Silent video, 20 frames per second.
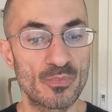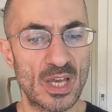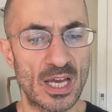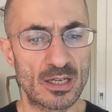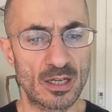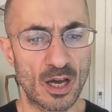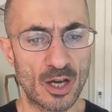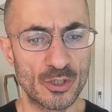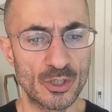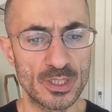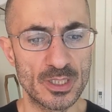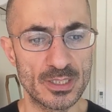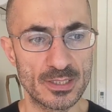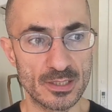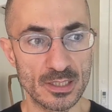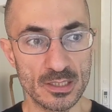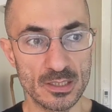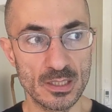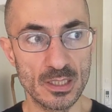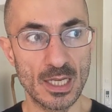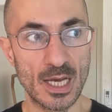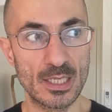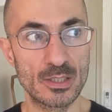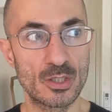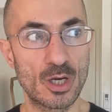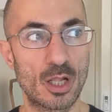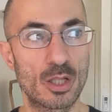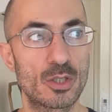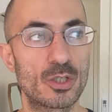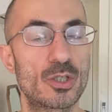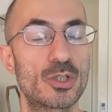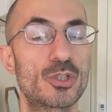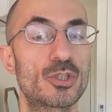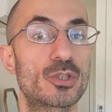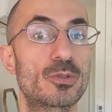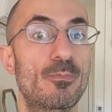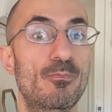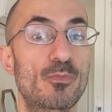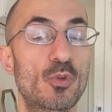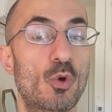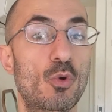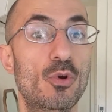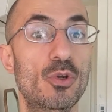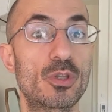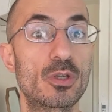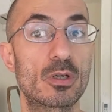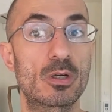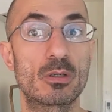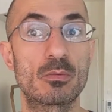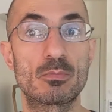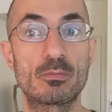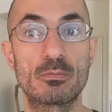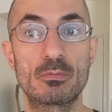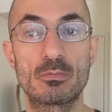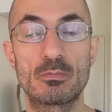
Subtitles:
at $169, or they're